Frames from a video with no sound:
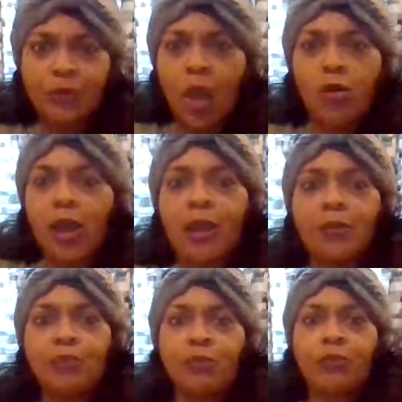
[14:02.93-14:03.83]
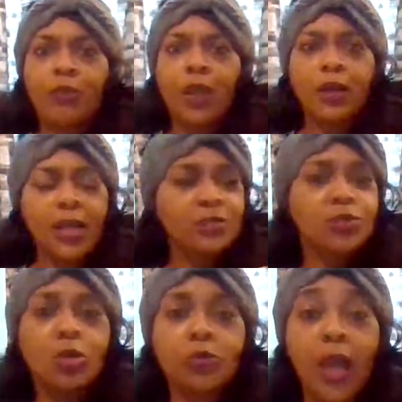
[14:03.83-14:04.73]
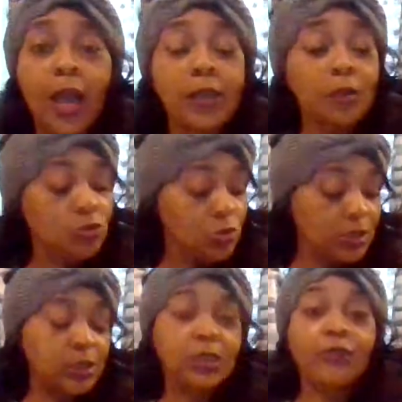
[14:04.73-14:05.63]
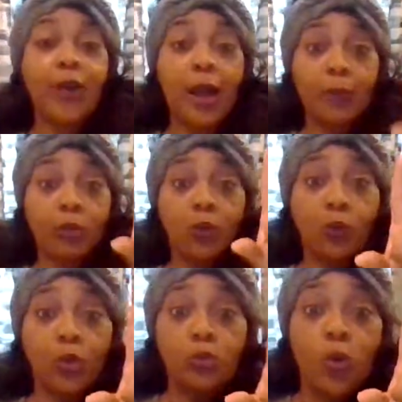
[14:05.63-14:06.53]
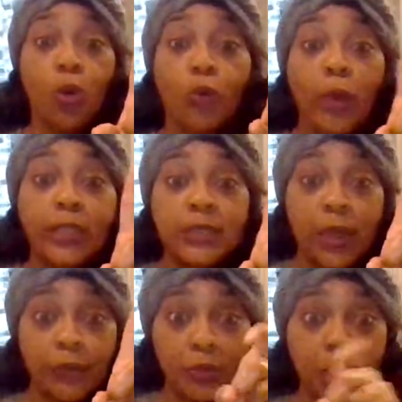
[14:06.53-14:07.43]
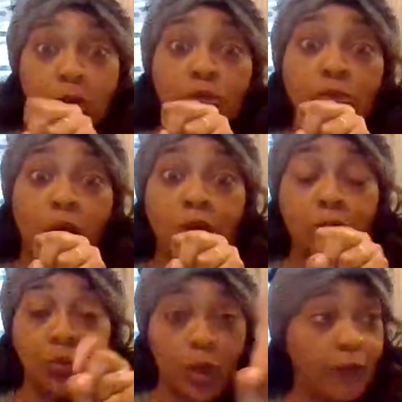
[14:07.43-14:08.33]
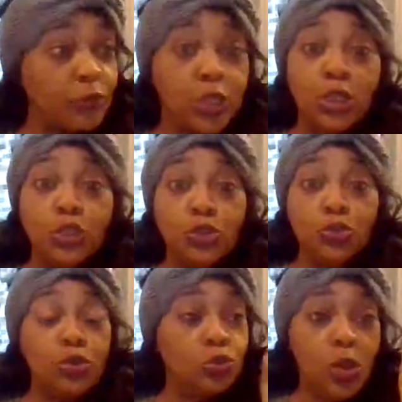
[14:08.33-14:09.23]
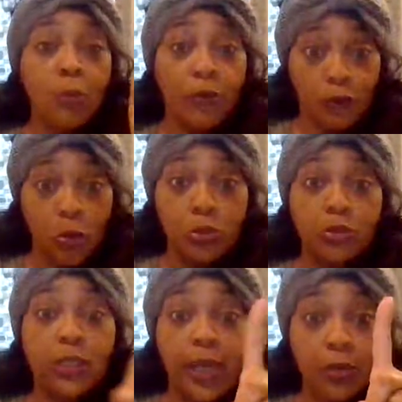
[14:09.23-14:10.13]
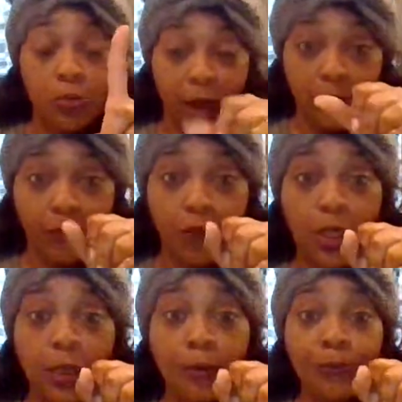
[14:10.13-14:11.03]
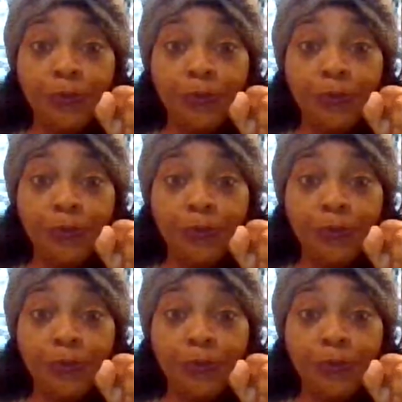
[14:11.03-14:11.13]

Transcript: Okay. And next you know, you got here, you didn't see the fine print. Well, you're going to erase everything you thought, everything that you knew before you did that, you're about to forget.